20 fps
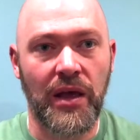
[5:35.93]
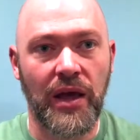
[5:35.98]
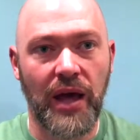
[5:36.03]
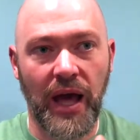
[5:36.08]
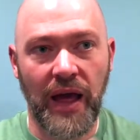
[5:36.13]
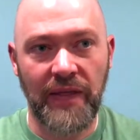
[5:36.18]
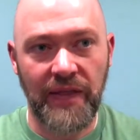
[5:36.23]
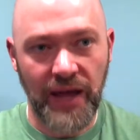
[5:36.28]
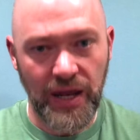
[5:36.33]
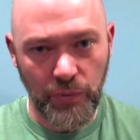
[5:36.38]

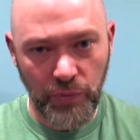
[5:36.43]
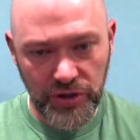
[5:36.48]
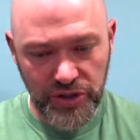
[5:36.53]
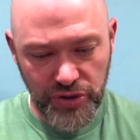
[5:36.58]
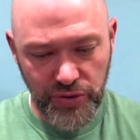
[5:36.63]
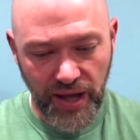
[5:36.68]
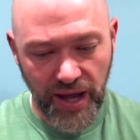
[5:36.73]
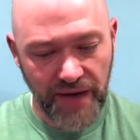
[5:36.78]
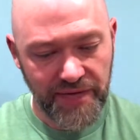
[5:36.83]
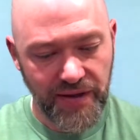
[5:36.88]
And then once
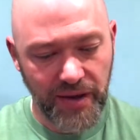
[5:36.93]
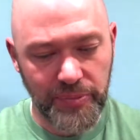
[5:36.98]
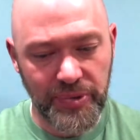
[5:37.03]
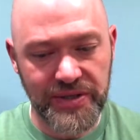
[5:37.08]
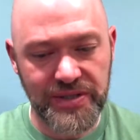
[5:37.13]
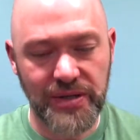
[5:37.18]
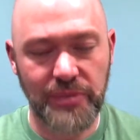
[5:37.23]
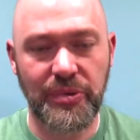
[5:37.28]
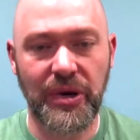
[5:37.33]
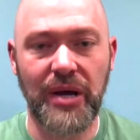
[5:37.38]
you have that
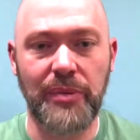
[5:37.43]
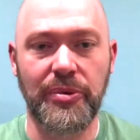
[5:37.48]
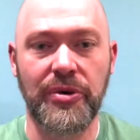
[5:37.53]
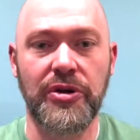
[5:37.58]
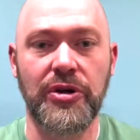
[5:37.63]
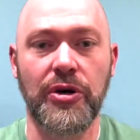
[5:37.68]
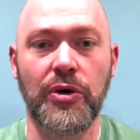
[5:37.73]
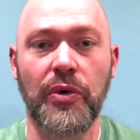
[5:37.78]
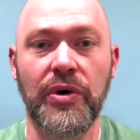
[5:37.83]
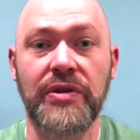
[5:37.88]
piece of paper,
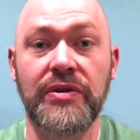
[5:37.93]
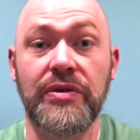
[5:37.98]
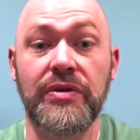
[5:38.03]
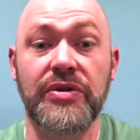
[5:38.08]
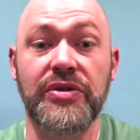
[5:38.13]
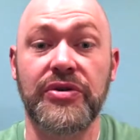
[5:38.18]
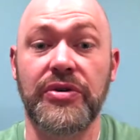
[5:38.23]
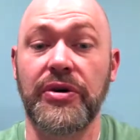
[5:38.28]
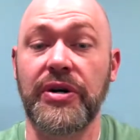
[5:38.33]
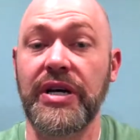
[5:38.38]
you're going to
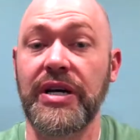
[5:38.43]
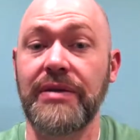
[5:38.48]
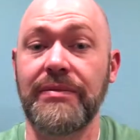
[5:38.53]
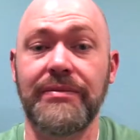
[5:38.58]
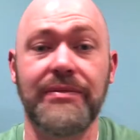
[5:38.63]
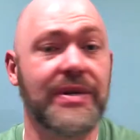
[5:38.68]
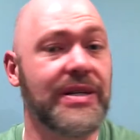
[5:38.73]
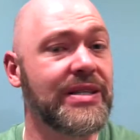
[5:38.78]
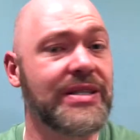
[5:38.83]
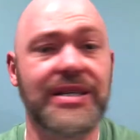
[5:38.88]
destroy it.
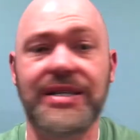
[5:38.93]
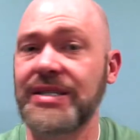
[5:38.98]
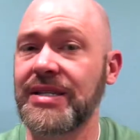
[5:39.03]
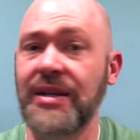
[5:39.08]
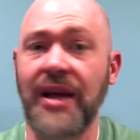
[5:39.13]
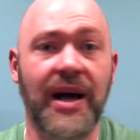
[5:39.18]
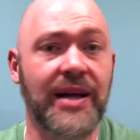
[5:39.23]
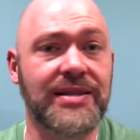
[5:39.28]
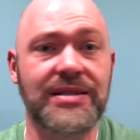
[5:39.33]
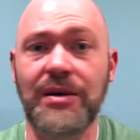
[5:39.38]
This is
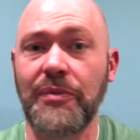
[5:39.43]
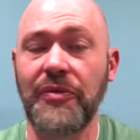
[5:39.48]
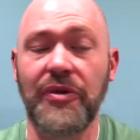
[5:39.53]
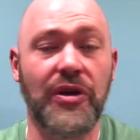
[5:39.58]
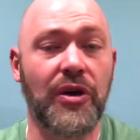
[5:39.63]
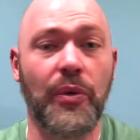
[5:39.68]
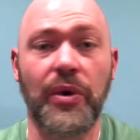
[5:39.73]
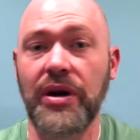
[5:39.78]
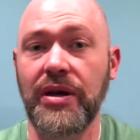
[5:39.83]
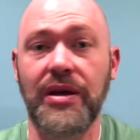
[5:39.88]
not something
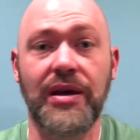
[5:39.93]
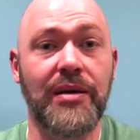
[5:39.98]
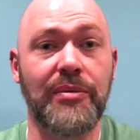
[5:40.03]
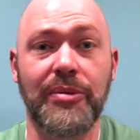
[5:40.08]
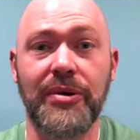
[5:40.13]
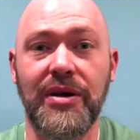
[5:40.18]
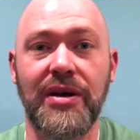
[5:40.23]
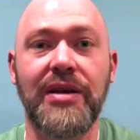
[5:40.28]
you want to keep.